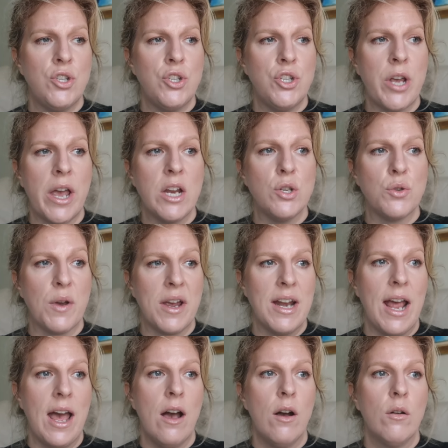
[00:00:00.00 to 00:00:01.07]
change right
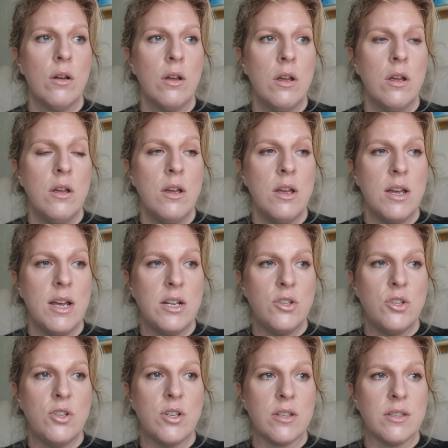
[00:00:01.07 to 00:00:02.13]
now. It's
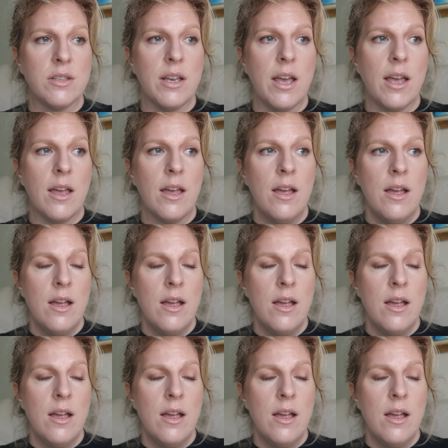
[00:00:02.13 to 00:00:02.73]
just like